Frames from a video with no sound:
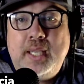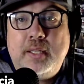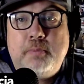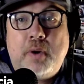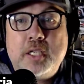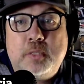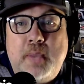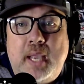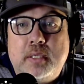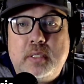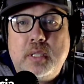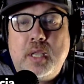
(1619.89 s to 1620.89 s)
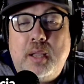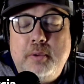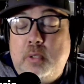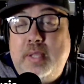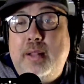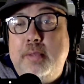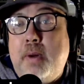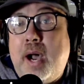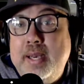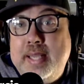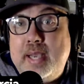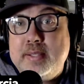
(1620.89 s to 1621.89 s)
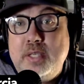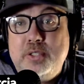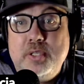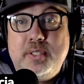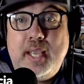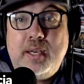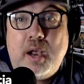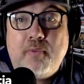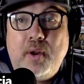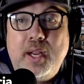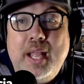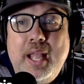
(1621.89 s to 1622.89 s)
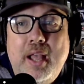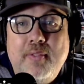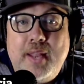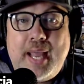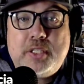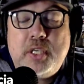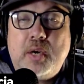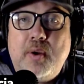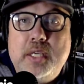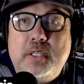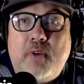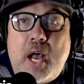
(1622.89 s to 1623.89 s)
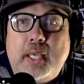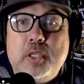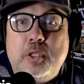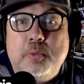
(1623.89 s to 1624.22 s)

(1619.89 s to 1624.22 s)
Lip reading: your daily podcast, covering the next generation of hockey